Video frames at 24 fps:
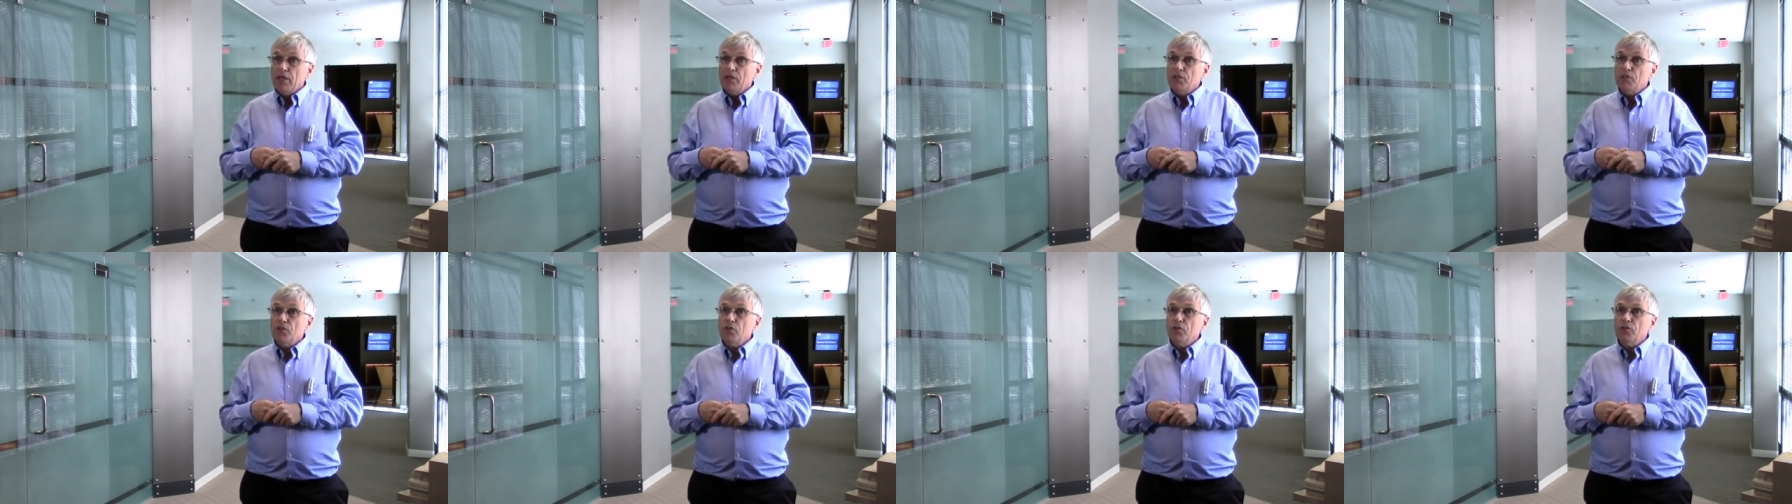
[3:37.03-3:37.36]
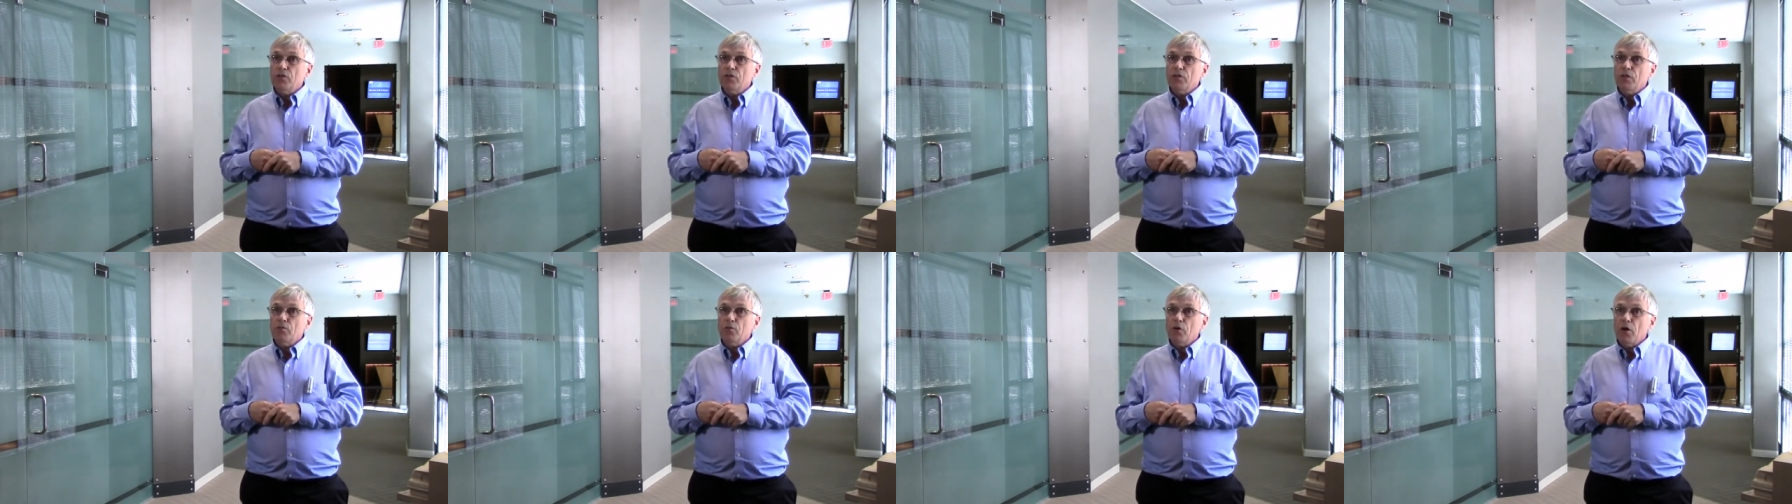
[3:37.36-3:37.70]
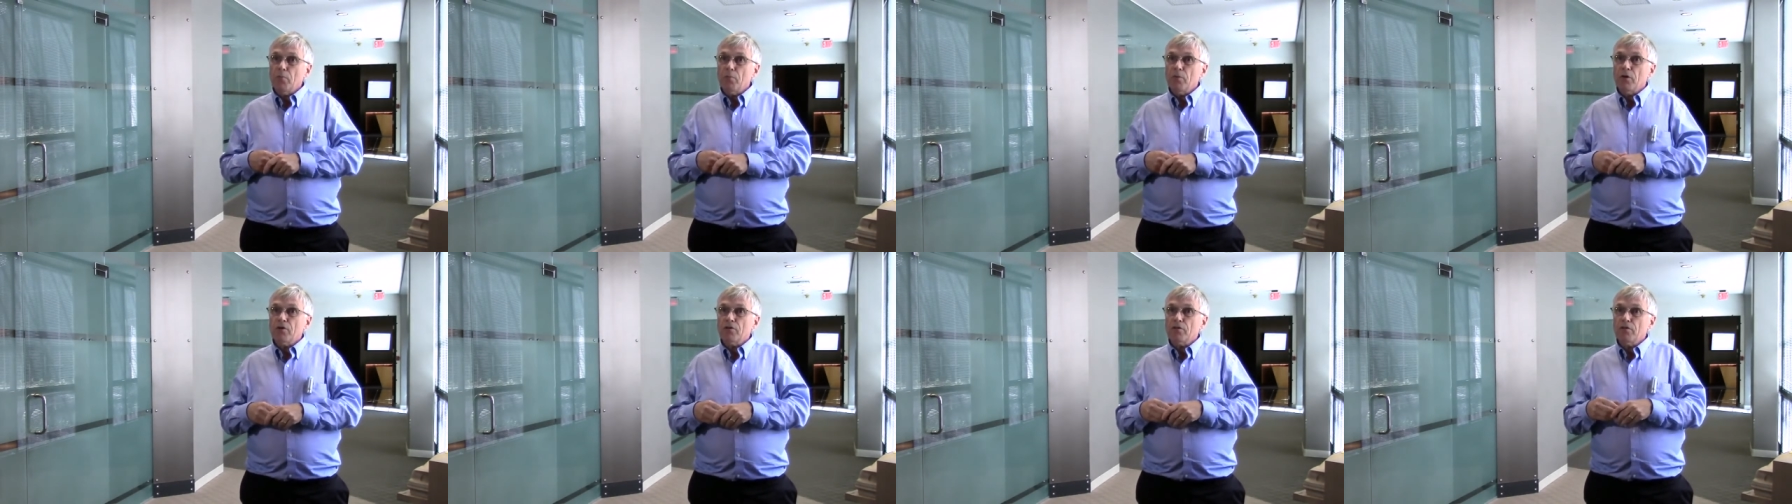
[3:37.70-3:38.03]
is using the
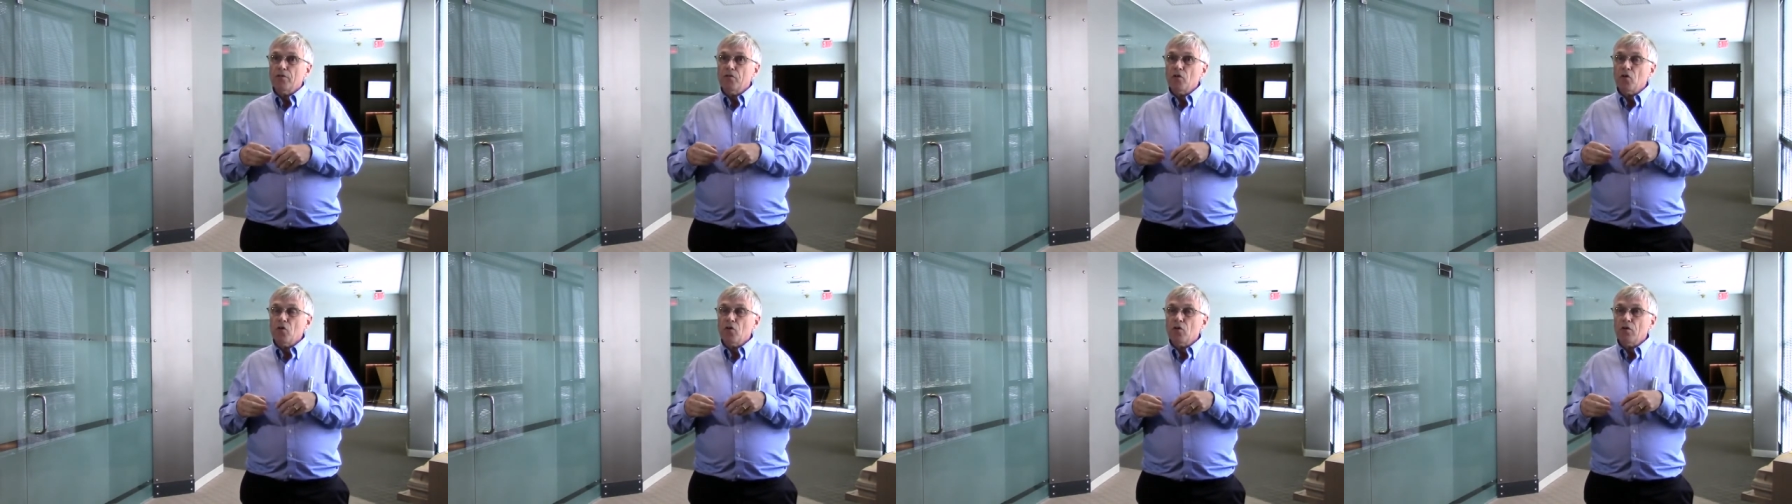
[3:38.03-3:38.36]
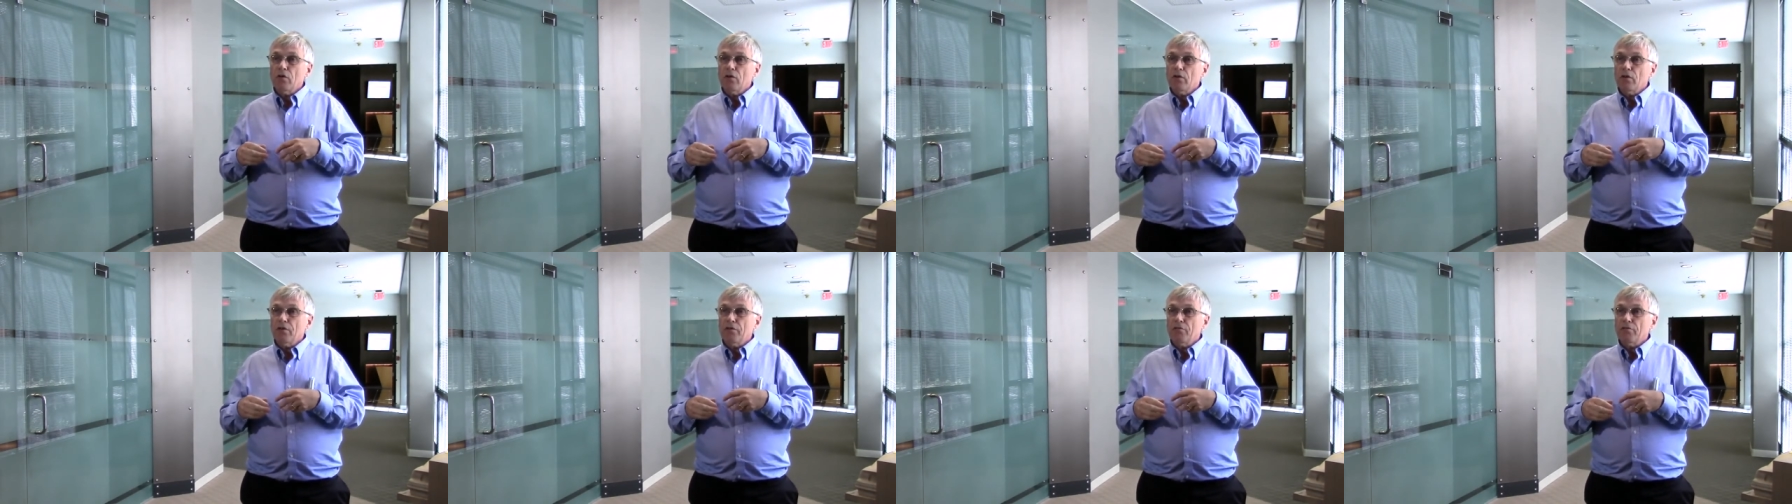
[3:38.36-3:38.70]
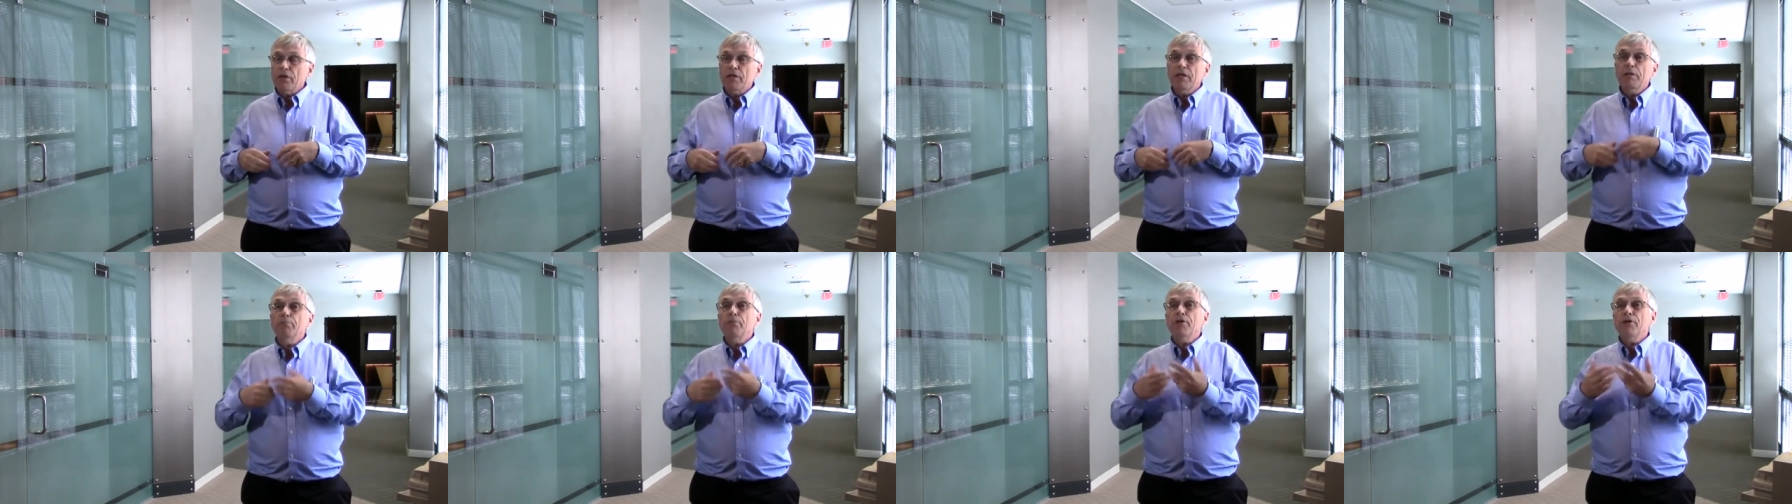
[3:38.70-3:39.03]
robot for
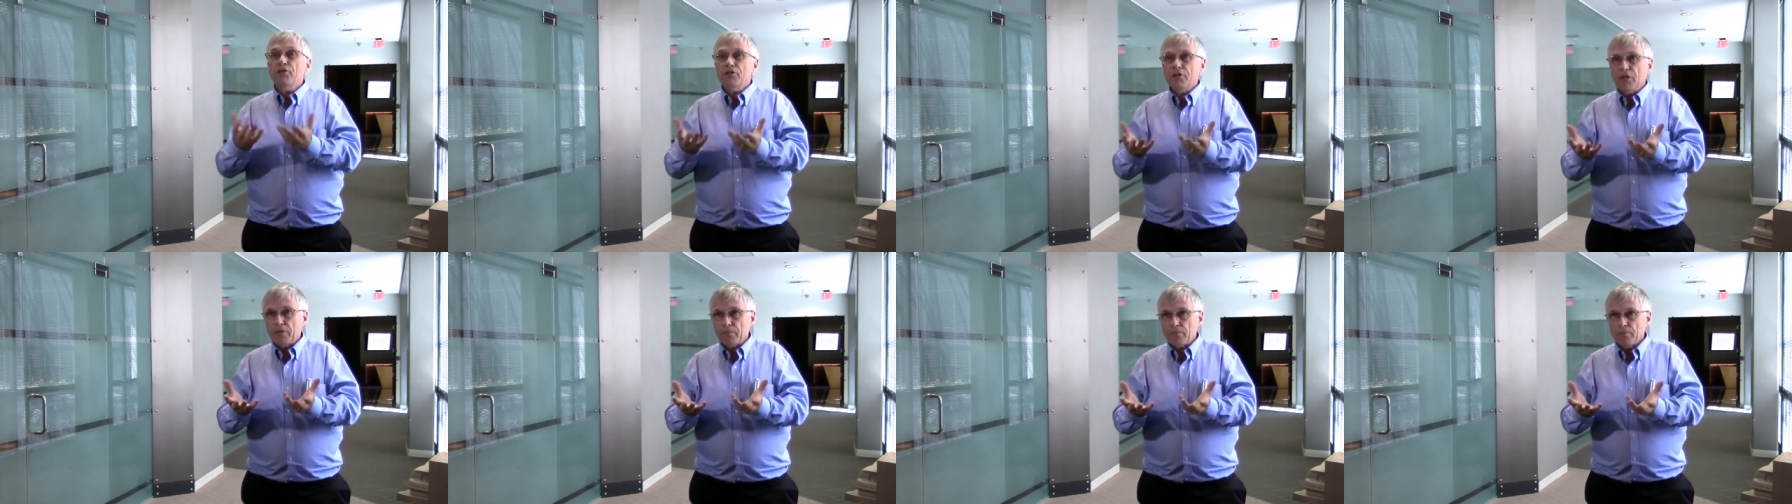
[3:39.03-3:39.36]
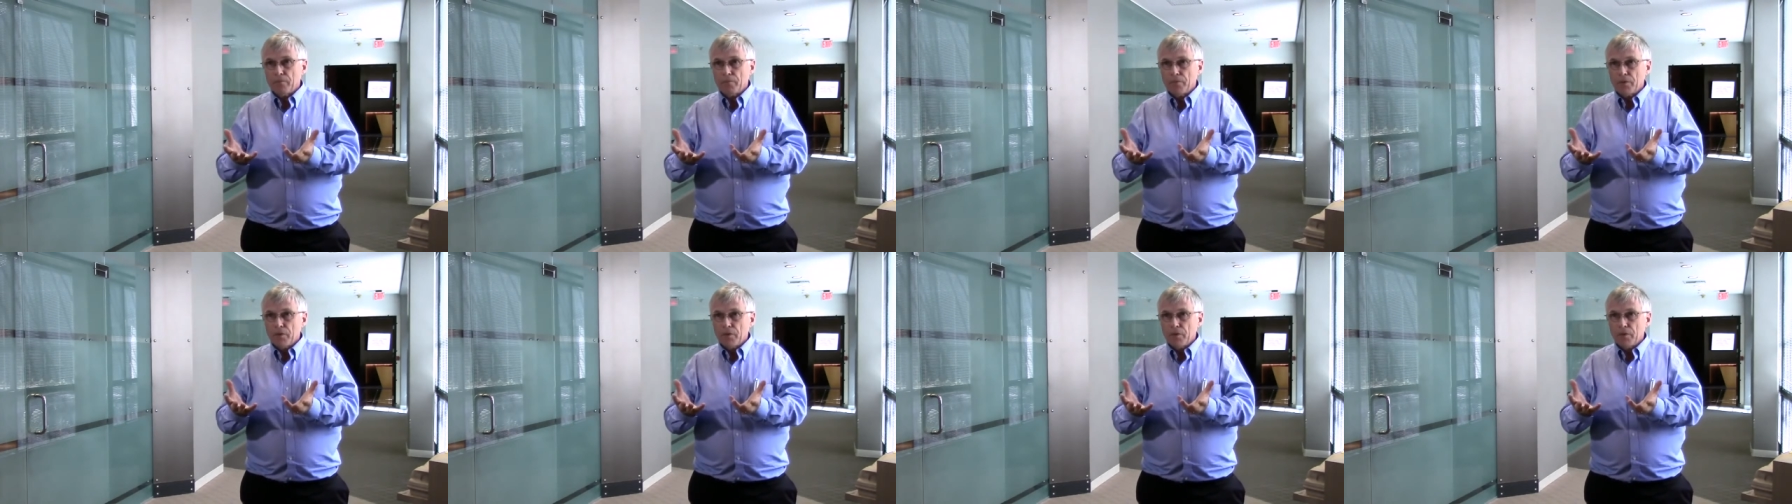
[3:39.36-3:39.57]
3D printing,